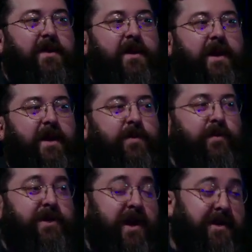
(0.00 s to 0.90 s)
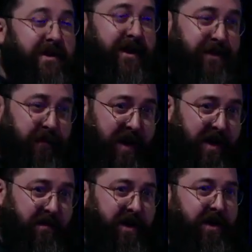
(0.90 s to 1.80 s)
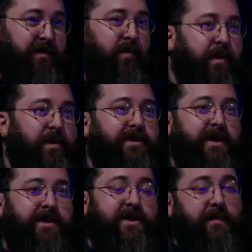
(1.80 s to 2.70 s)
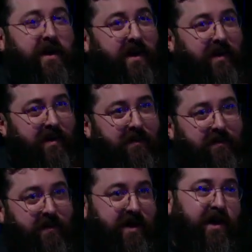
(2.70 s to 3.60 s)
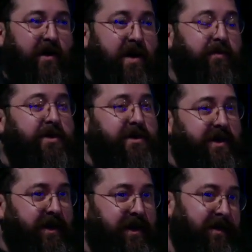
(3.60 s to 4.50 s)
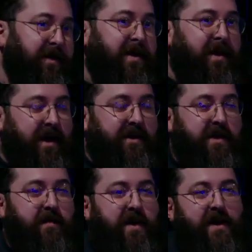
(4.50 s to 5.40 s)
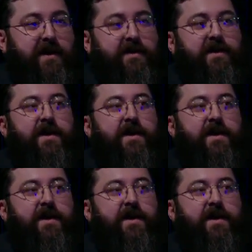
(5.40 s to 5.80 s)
It was created in Spain, but it works in several countries in Latin America.